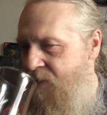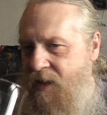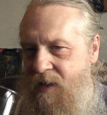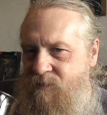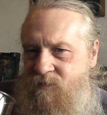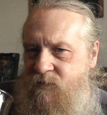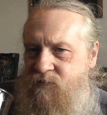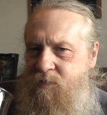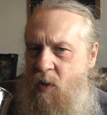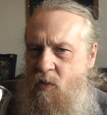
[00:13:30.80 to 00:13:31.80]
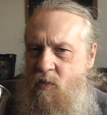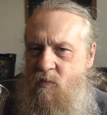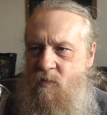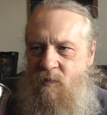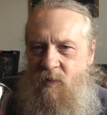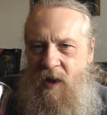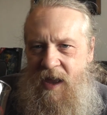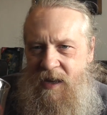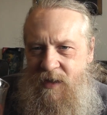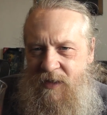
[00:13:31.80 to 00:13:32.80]
like, boom, but
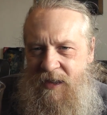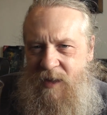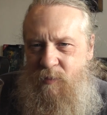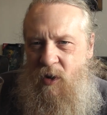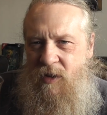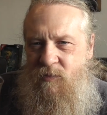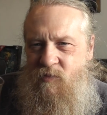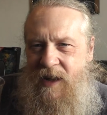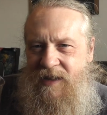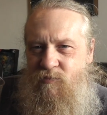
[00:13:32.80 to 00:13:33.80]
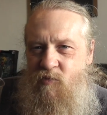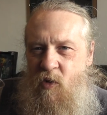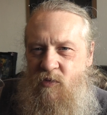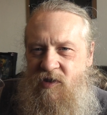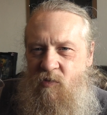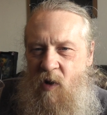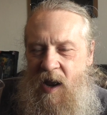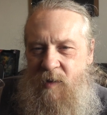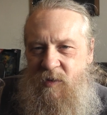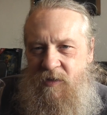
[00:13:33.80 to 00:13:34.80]
anything, like, but a red, rosy
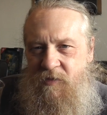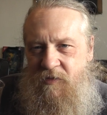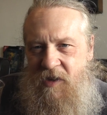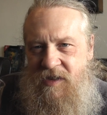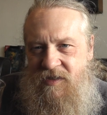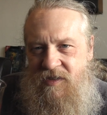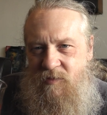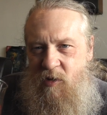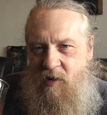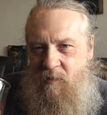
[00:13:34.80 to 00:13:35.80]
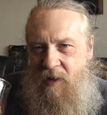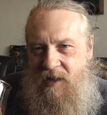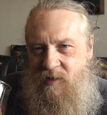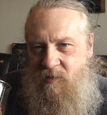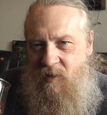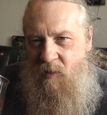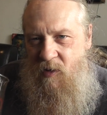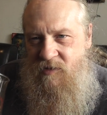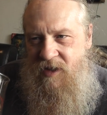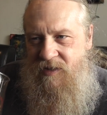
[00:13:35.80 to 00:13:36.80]
wine with a fizz is what it reminds me of the
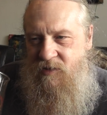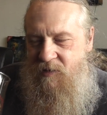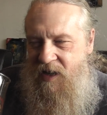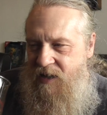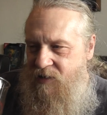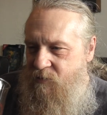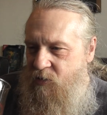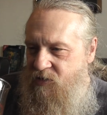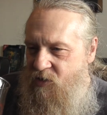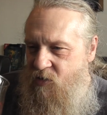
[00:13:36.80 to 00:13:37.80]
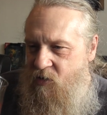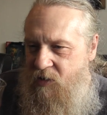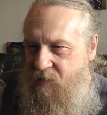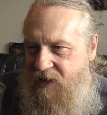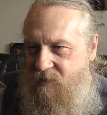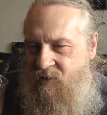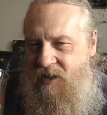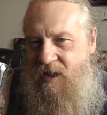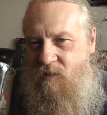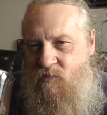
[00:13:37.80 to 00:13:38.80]
most, like, some kind of, what do you call it, when it's
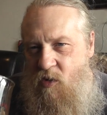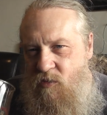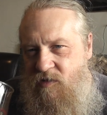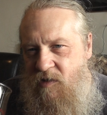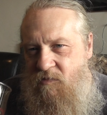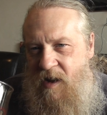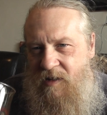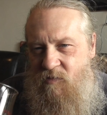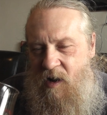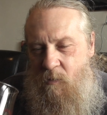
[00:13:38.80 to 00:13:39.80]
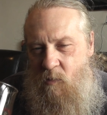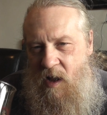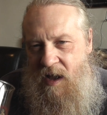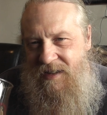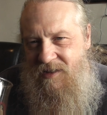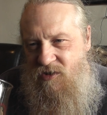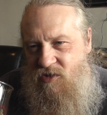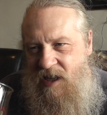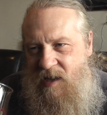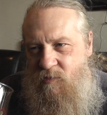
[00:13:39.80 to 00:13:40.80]
like a rosy red white wine that's
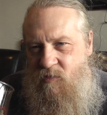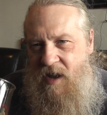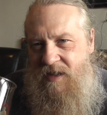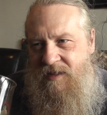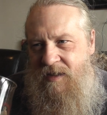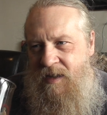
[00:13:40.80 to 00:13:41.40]
deep red,